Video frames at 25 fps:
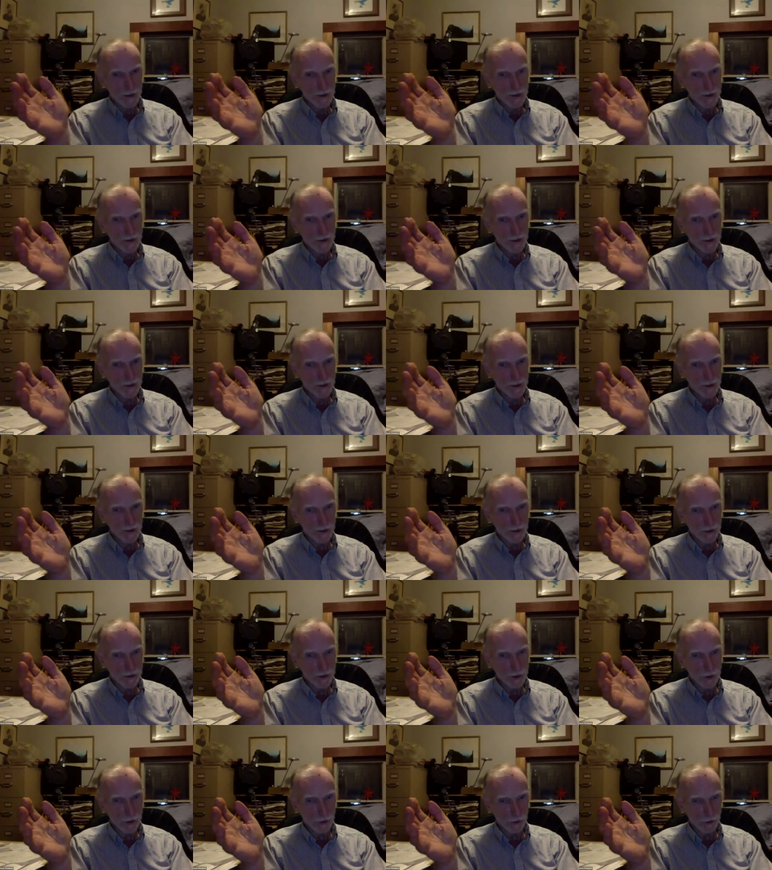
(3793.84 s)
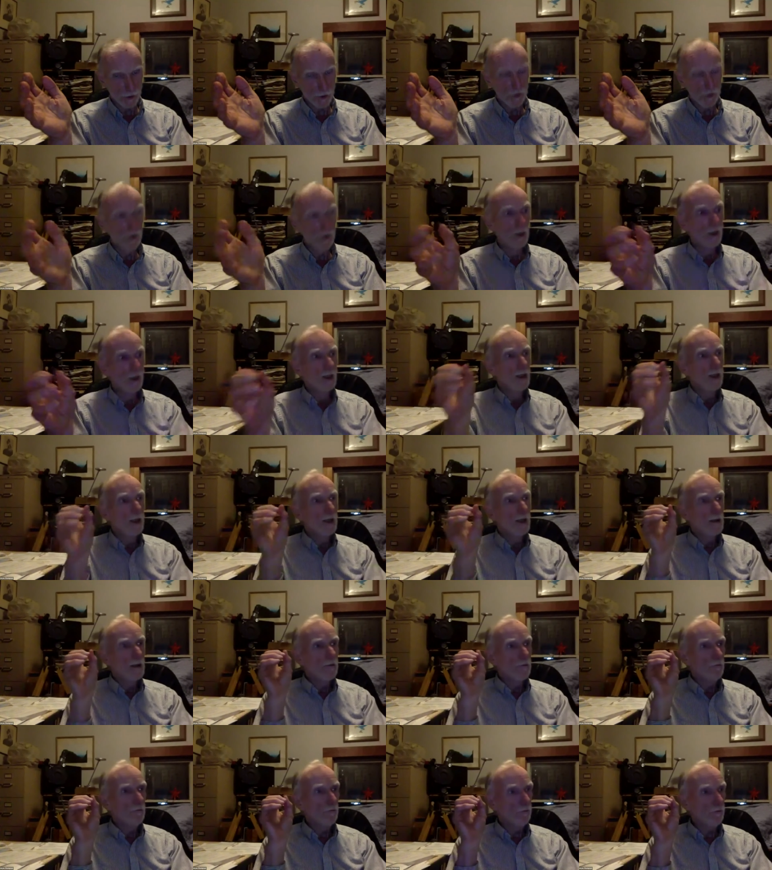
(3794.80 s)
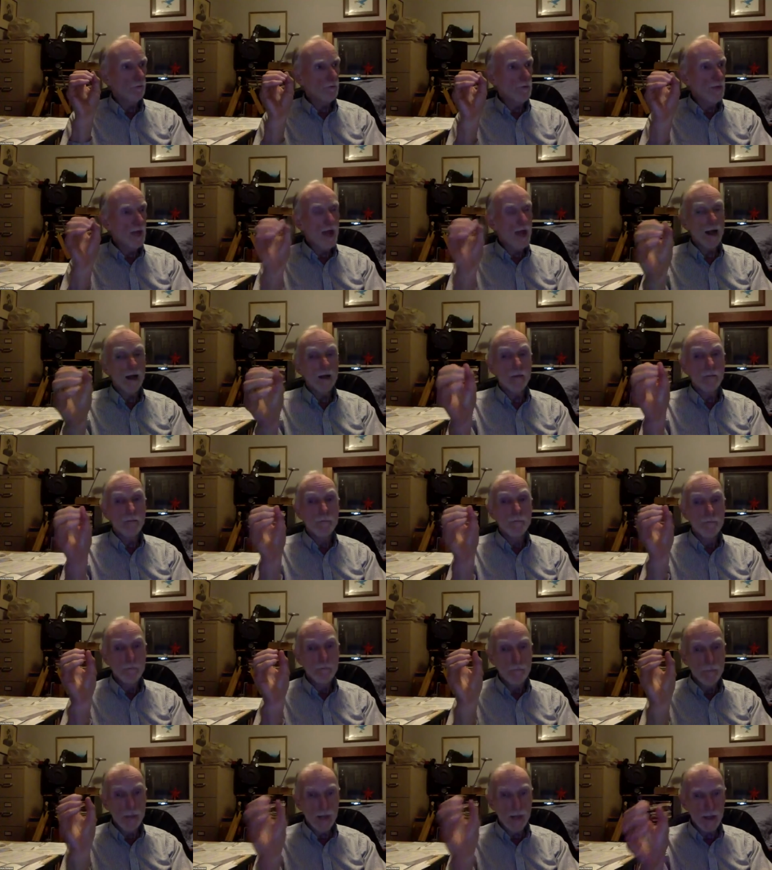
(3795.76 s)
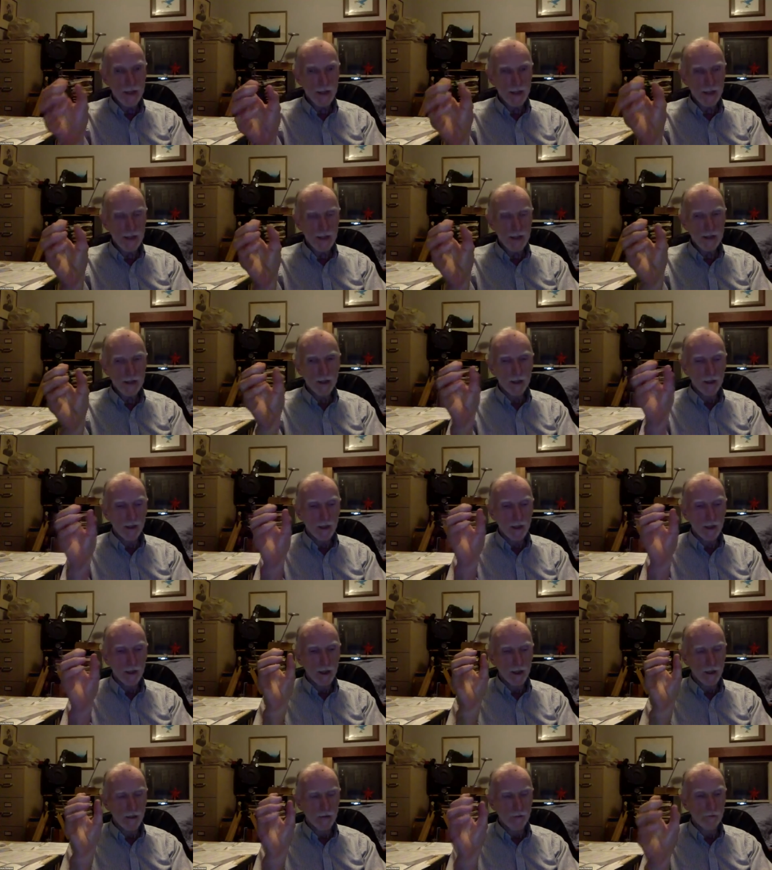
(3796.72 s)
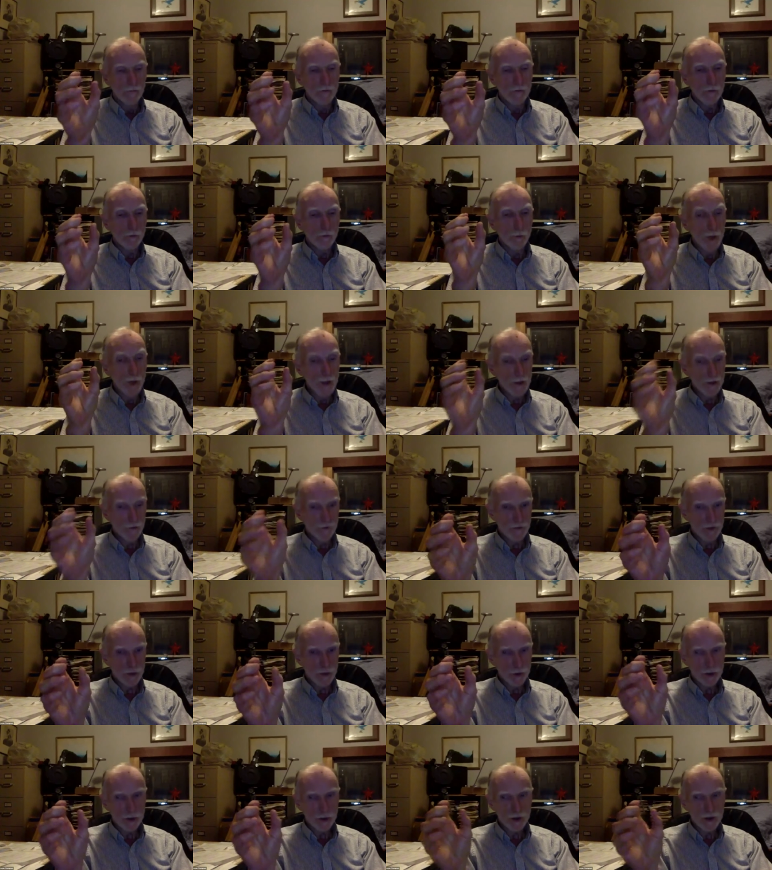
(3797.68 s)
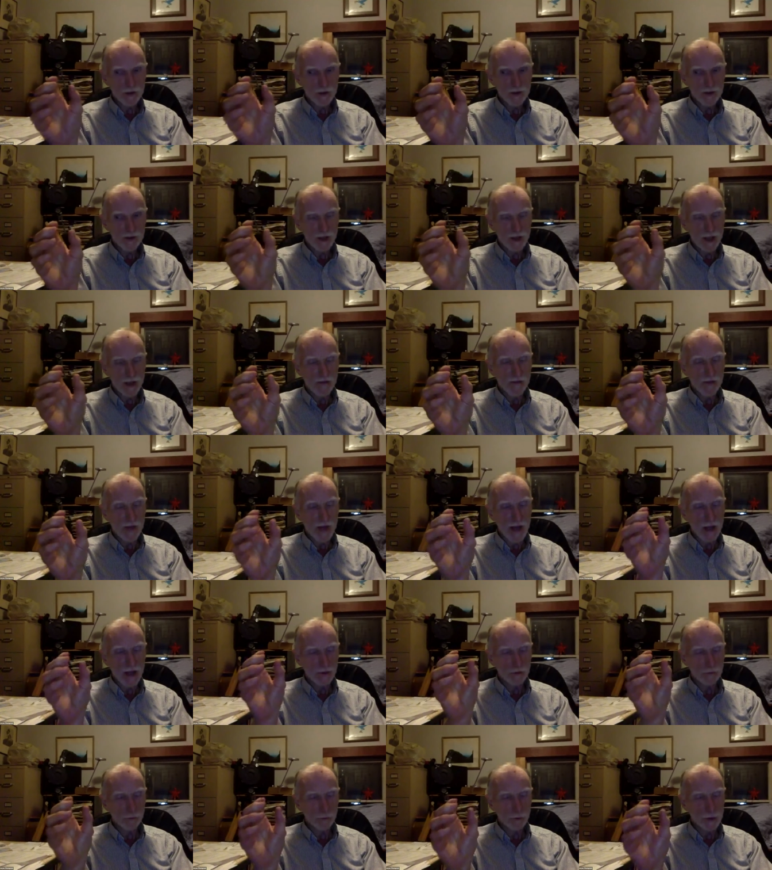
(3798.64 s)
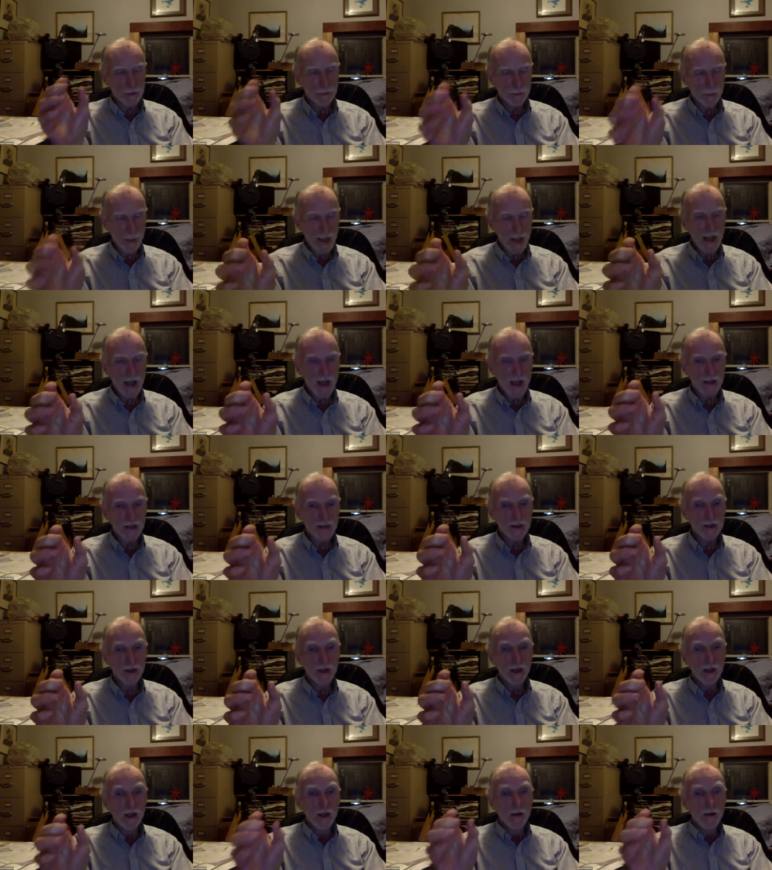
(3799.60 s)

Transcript: this is anecdotal, that many, uh, when the Fugitive Slave Act was passed,